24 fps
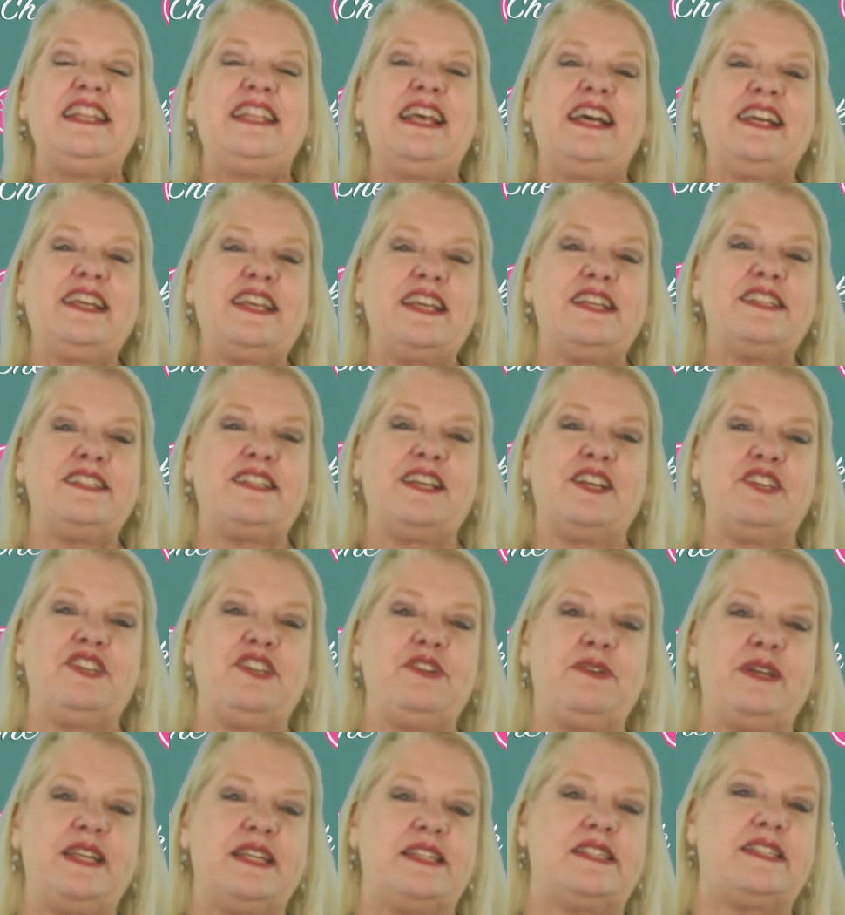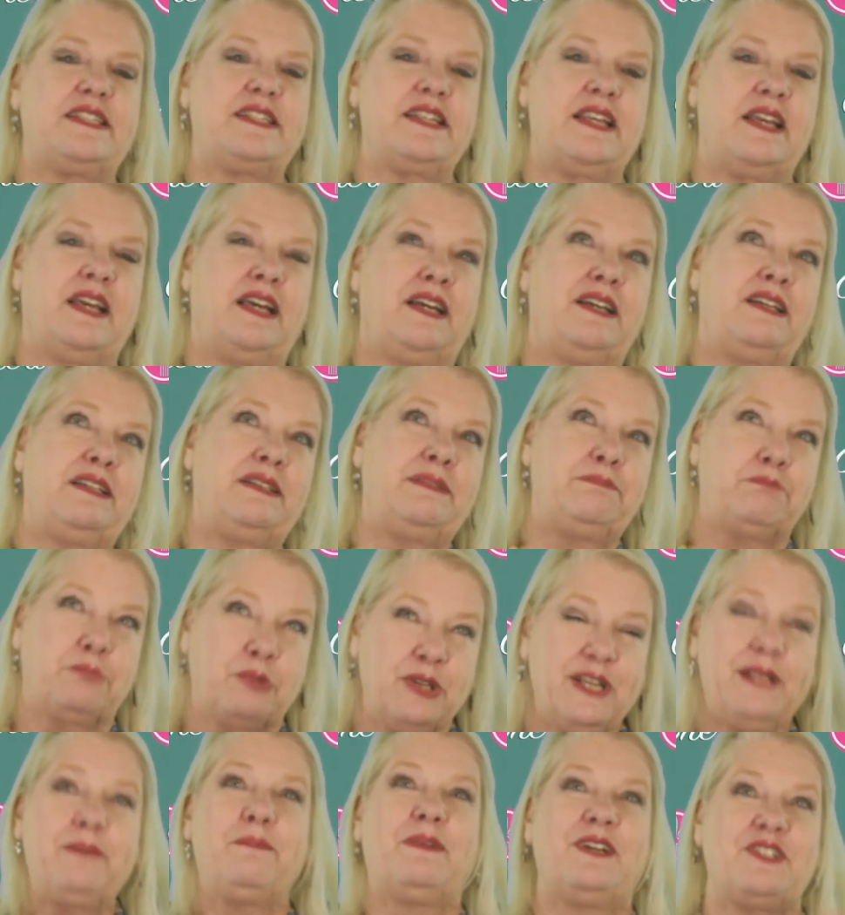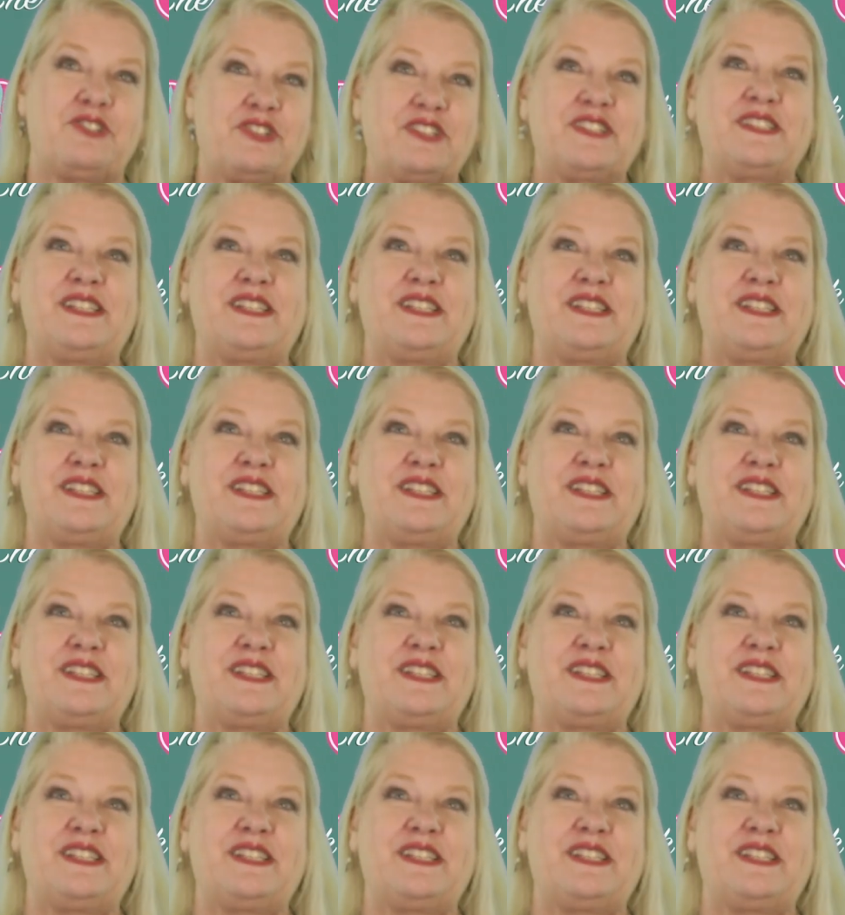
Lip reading: That can tell you pretty much